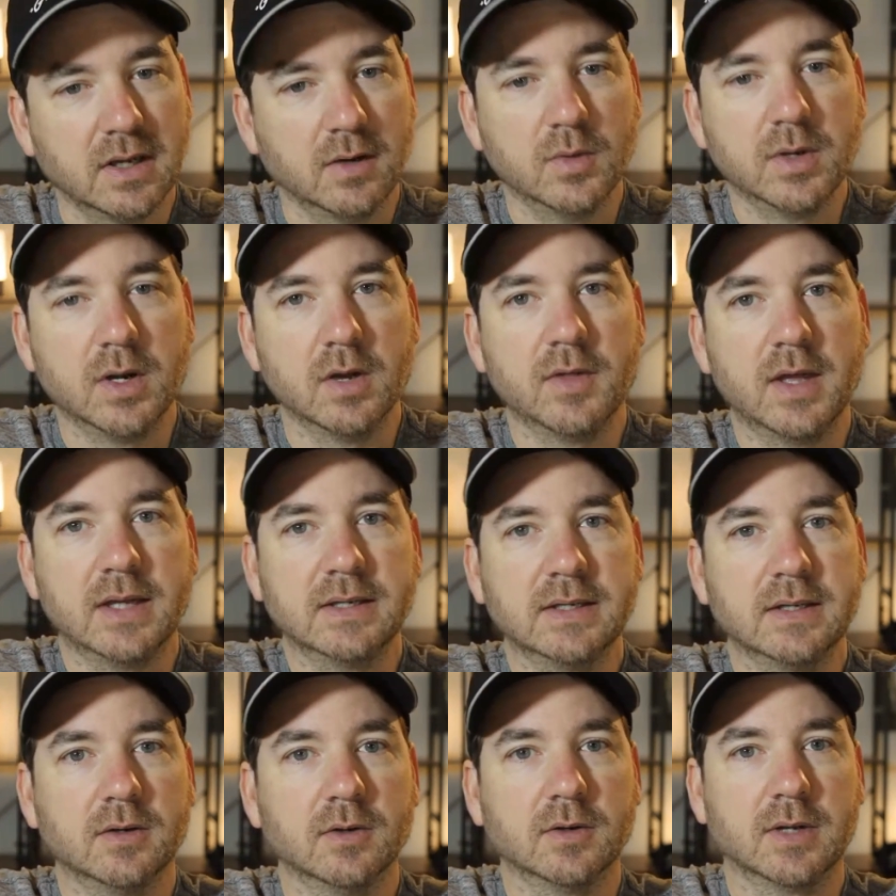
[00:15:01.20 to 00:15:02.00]
know that
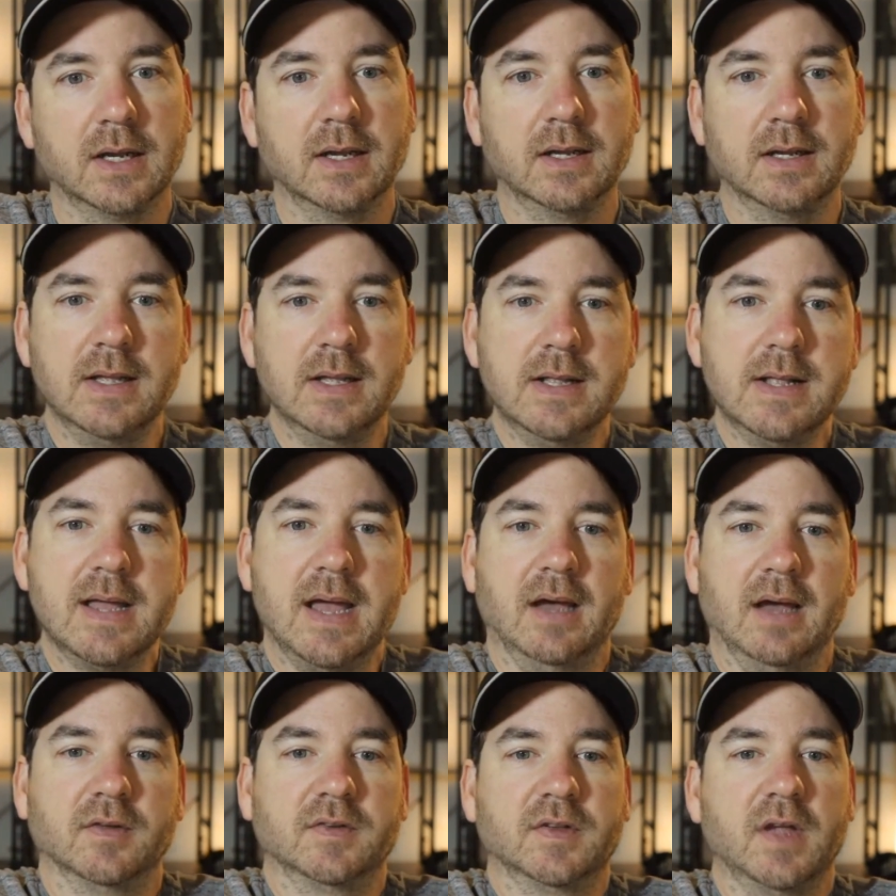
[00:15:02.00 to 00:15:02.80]
did okay,
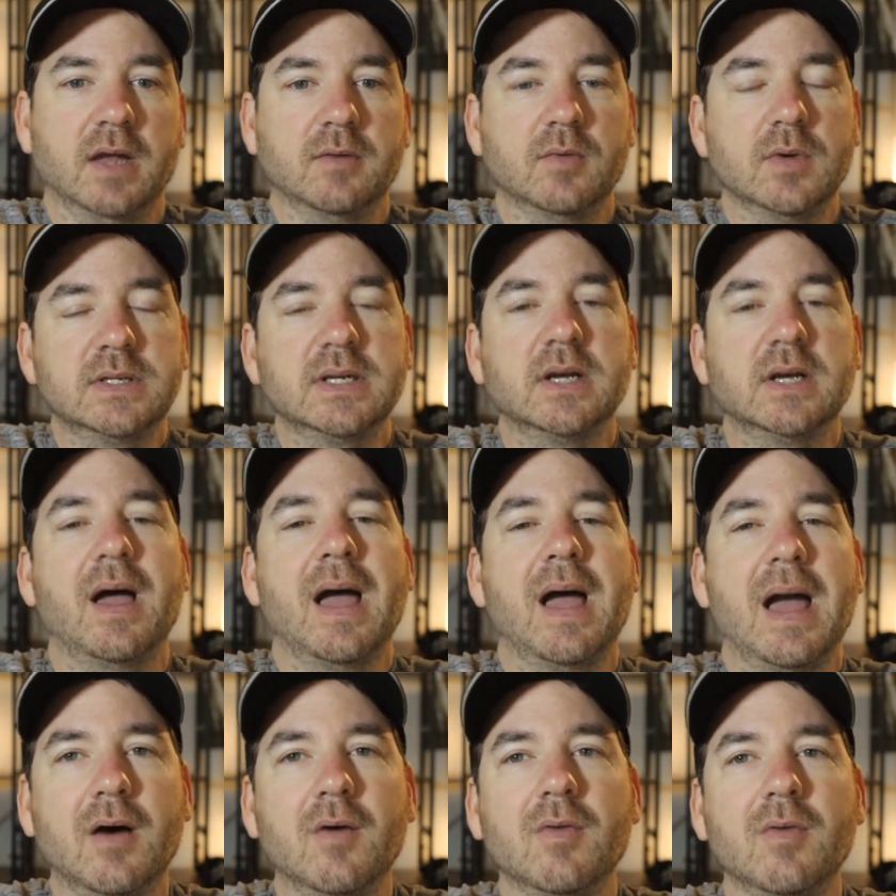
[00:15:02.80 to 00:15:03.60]
outside retail,
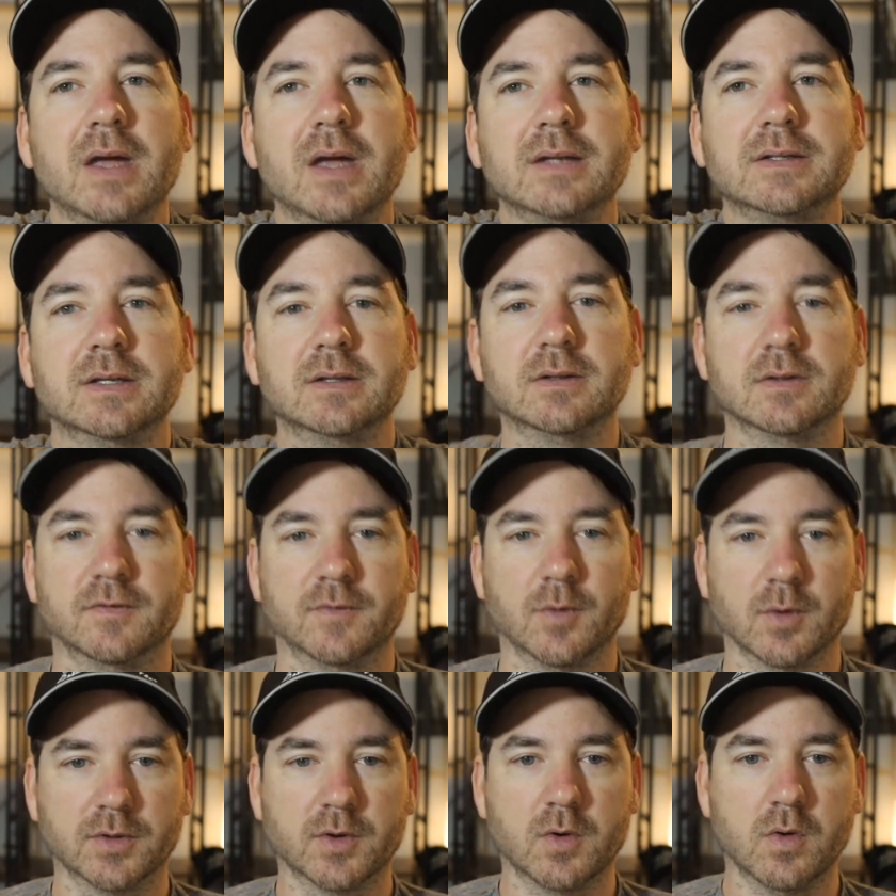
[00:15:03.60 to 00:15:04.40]
how that did in the
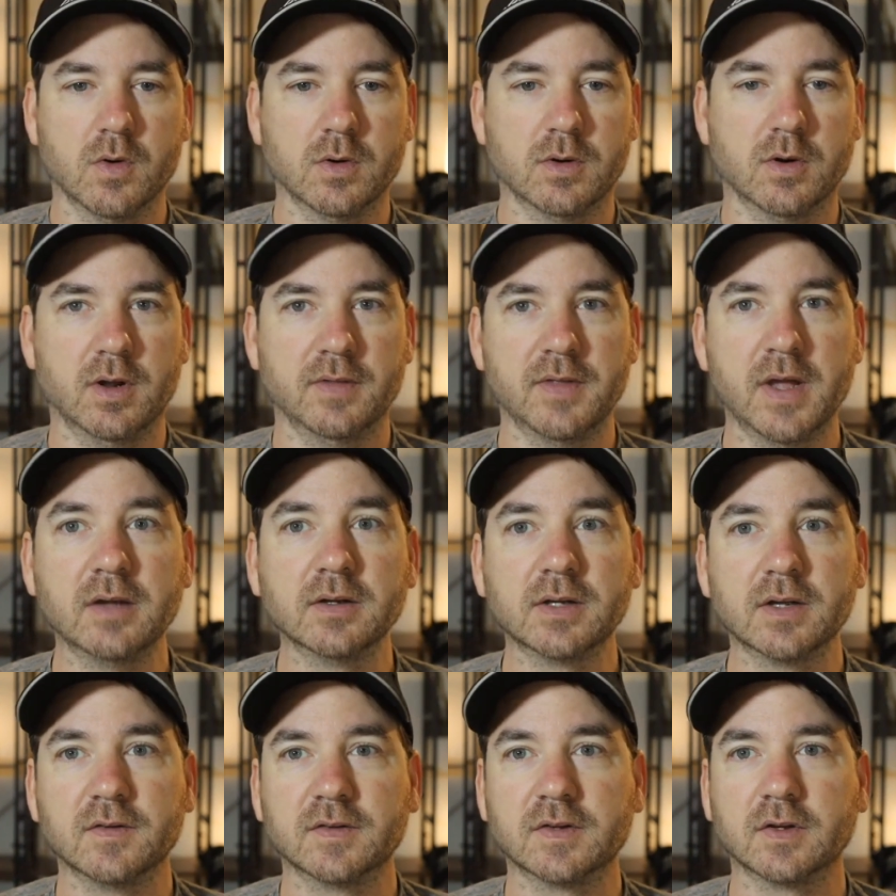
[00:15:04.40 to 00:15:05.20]
fourth quarter. And that'll
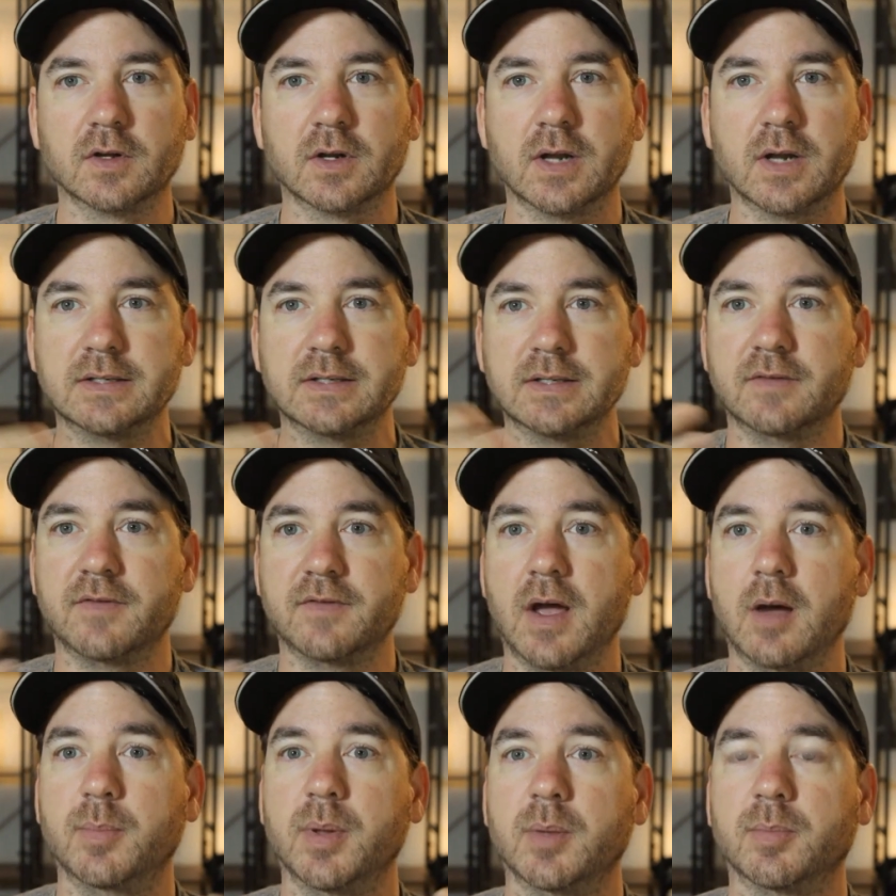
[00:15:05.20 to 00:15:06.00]
give us a good idea of
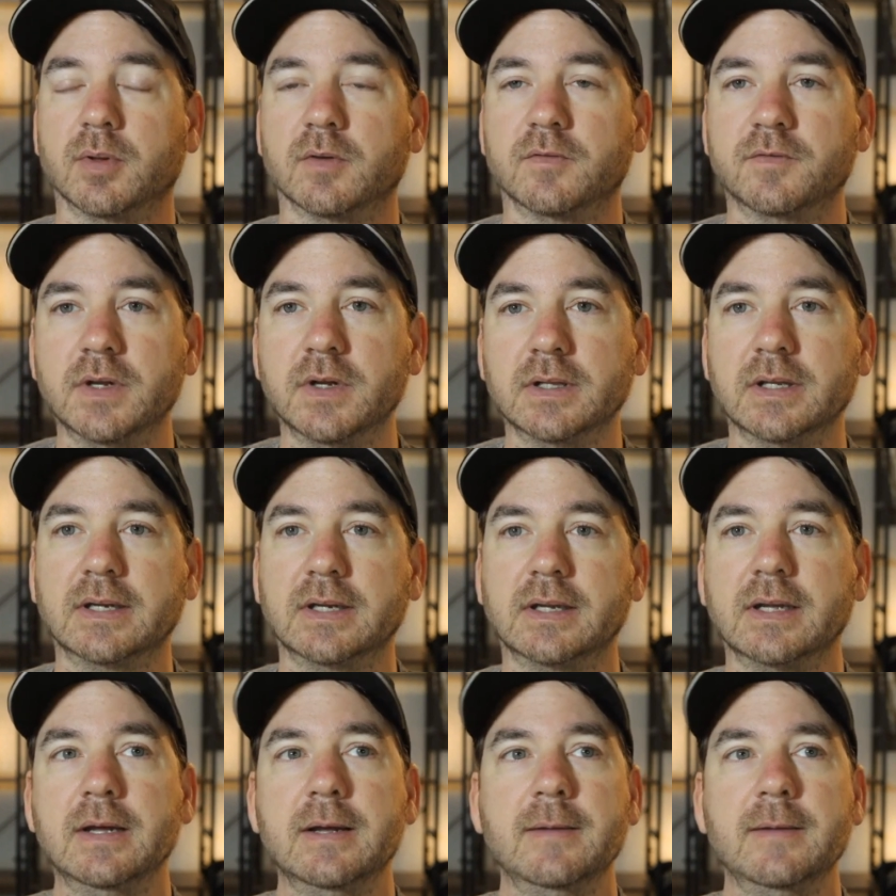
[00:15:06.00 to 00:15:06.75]
how people are feeling.